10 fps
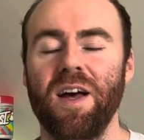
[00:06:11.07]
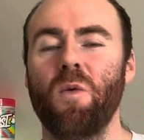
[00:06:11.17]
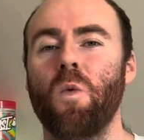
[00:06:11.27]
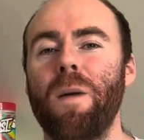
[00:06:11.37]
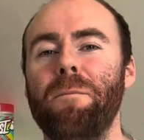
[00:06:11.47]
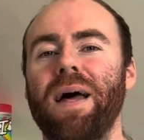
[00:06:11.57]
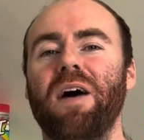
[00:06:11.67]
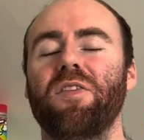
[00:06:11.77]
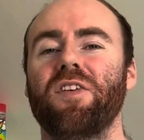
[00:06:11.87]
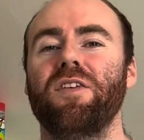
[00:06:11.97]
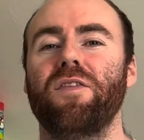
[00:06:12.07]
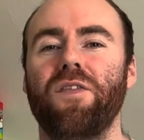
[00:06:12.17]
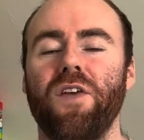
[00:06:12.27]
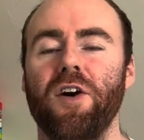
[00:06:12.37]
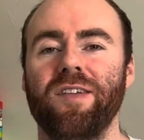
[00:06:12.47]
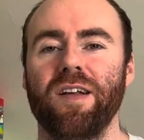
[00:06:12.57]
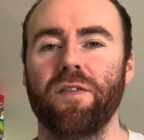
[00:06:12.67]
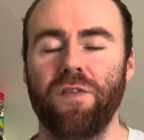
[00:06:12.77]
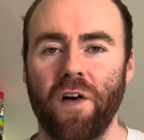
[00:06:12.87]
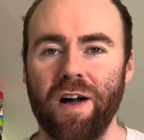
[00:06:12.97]

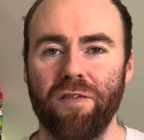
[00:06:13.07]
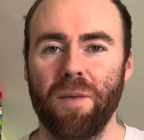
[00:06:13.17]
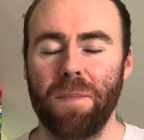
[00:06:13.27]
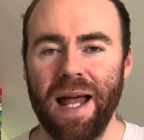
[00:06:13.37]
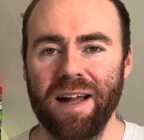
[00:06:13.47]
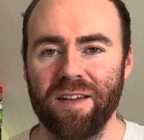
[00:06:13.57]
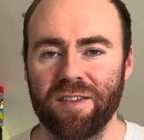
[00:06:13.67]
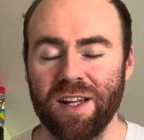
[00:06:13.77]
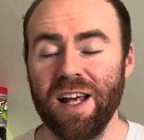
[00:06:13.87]
£1.35.